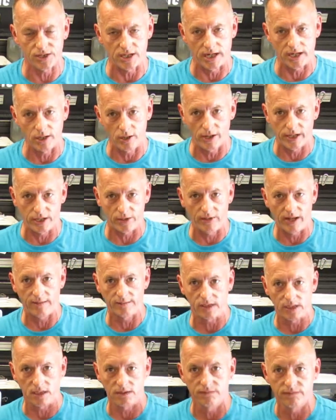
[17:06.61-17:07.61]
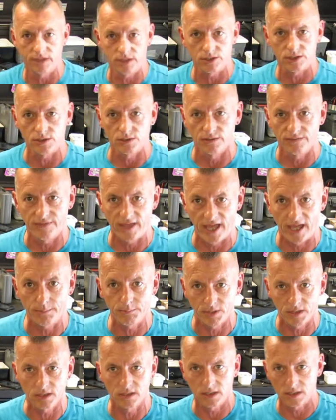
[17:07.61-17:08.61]
I know I don't have to convince you of that,
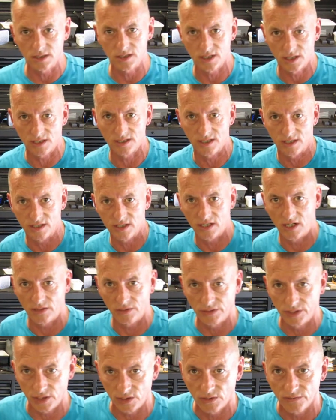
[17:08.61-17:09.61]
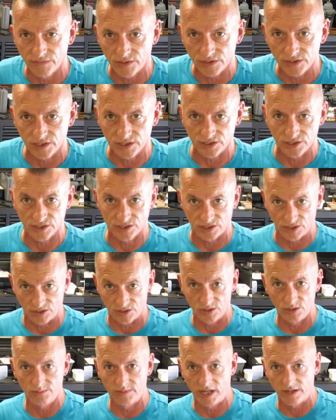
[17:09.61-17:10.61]
but it's just the center of the universe. Let's just
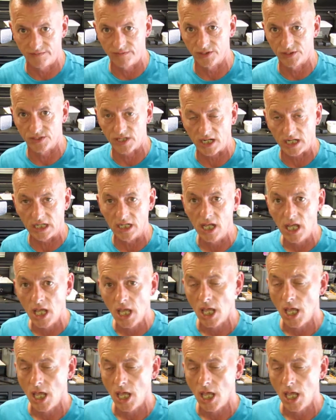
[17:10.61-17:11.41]
assume that for a second.